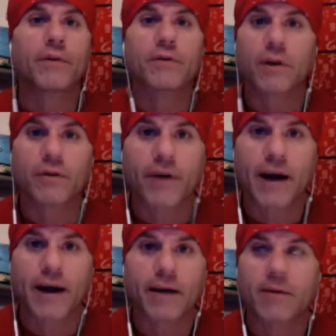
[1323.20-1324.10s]
and started
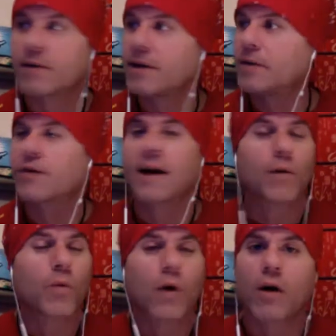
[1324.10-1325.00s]
training. Instead of trying to
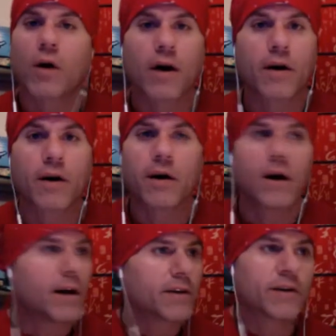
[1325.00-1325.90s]
work harder,
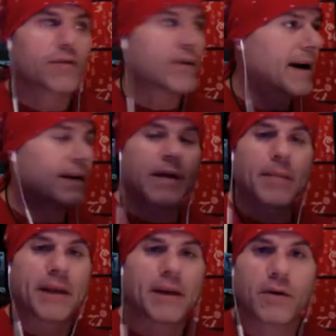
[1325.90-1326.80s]
instead of trying to
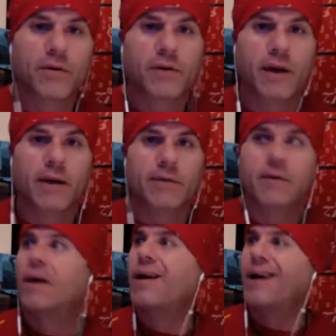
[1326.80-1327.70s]
remedy those things,
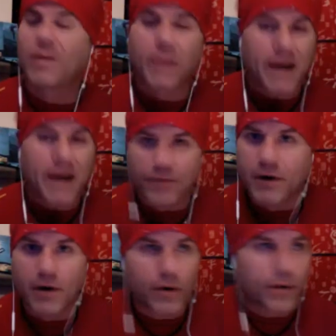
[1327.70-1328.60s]
I went in the
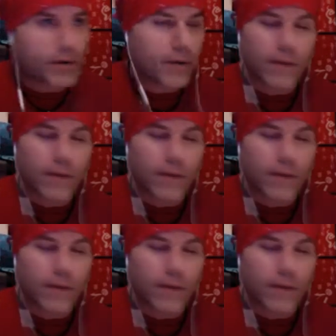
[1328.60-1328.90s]
field,